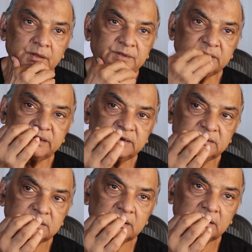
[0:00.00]
This
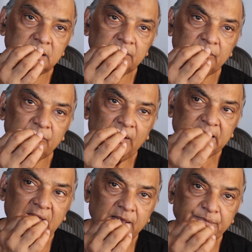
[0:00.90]
is
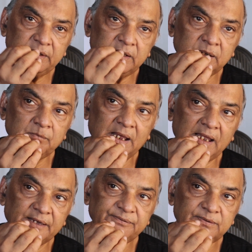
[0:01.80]
what happened in my
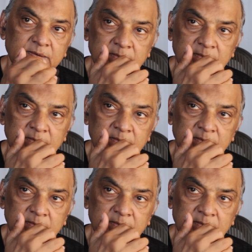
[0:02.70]
life.